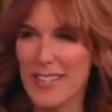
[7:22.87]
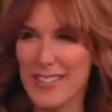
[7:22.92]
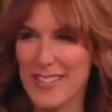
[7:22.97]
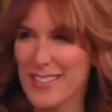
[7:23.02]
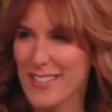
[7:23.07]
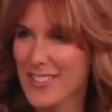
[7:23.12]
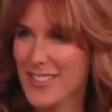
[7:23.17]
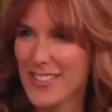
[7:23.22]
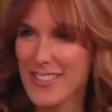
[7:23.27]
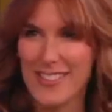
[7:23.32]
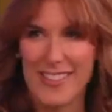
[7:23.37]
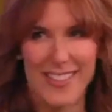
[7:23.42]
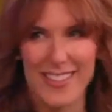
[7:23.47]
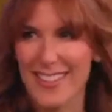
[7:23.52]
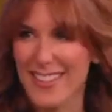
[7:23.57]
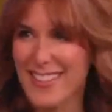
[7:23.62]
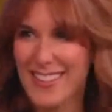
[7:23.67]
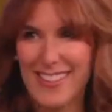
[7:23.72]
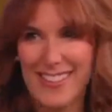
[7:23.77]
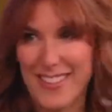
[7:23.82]
is just,
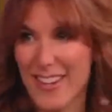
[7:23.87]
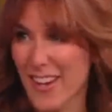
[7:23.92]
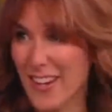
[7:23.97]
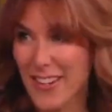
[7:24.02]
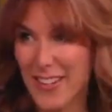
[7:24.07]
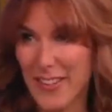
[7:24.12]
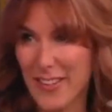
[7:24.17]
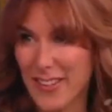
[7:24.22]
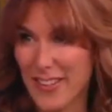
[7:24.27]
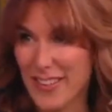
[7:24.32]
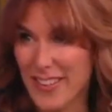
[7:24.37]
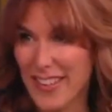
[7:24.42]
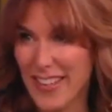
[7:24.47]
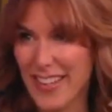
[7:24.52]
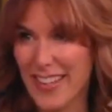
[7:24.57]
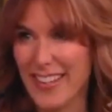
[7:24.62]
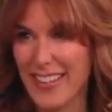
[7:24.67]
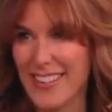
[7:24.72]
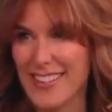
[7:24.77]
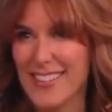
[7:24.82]
it's was not he? A good
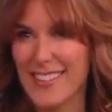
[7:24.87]
thing.